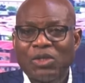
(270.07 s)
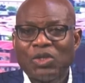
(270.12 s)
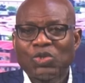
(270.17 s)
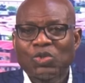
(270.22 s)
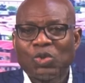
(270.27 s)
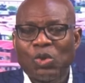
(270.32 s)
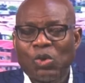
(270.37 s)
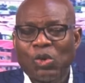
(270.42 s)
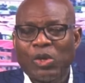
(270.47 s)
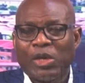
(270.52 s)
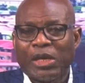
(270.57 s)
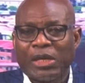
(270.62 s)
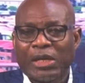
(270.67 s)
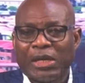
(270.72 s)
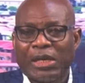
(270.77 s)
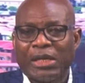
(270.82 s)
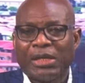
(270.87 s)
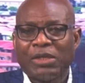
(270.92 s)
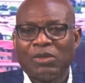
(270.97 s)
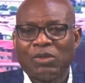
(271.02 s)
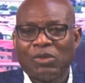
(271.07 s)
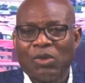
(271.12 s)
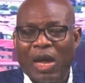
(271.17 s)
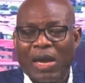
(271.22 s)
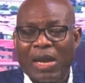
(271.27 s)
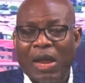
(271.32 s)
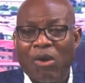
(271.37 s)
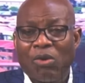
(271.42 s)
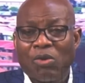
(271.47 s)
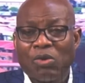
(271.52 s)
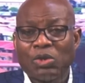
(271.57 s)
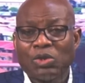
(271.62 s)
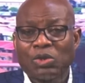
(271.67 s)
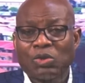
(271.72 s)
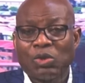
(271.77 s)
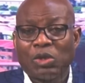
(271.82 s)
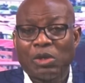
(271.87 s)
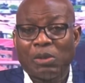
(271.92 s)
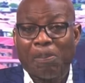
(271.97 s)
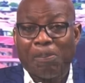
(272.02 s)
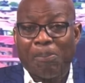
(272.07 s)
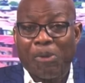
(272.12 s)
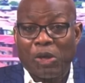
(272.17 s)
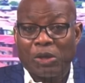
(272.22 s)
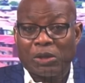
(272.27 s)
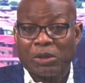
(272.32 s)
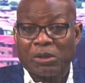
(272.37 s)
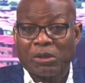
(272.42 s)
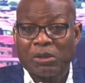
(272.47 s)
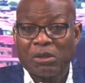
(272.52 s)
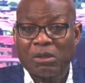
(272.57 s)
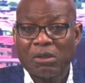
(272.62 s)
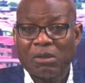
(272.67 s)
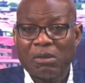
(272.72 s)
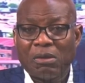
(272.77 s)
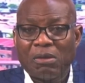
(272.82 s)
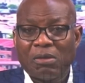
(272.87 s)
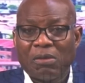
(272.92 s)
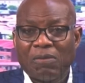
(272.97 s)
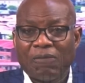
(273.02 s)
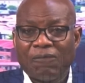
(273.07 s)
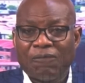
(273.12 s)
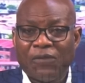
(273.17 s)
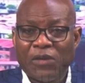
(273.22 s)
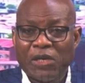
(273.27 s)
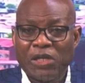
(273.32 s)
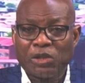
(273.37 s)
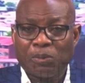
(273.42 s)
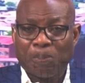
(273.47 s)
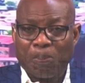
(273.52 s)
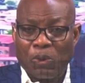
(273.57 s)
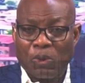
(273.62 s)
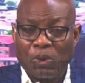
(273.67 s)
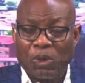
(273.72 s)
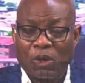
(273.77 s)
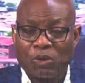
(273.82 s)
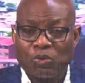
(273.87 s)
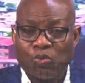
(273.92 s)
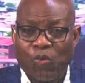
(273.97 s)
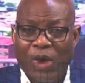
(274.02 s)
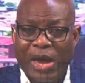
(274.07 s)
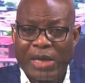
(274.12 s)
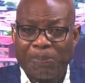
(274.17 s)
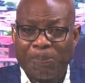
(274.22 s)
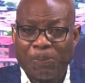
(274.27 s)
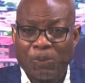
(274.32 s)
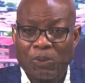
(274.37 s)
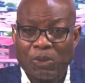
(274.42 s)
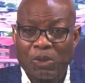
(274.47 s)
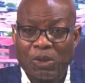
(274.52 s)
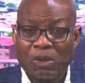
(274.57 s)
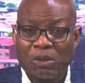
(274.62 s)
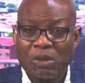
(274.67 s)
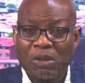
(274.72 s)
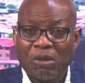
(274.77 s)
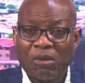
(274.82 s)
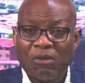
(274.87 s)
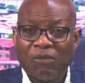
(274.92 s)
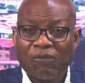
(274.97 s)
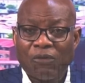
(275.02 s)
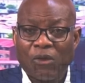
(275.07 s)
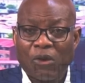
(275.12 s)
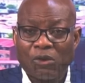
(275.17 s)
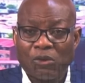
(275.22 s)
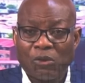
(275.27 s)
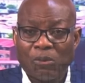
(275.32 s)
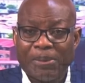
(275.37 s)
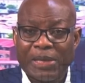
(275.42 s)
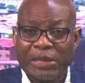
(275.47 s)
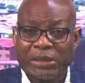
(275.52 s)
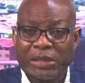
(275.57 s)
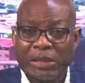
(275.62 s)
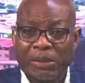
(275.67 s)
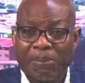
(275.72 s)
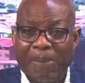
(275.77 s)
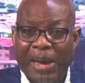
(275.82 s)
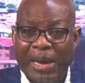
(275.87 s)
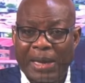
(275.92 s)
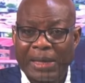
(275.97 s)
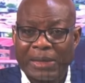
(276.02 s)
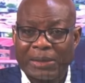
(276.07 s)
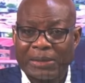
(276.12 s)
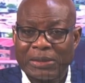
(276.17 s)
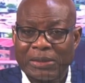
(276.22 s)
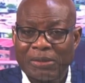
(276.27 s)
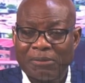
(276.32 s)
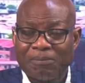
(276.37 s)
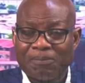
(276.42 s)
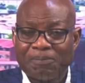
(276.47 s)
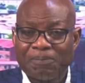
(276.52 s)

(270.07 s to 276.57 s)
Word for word: So again, you are now going to import finished product, white product, for your domestic market,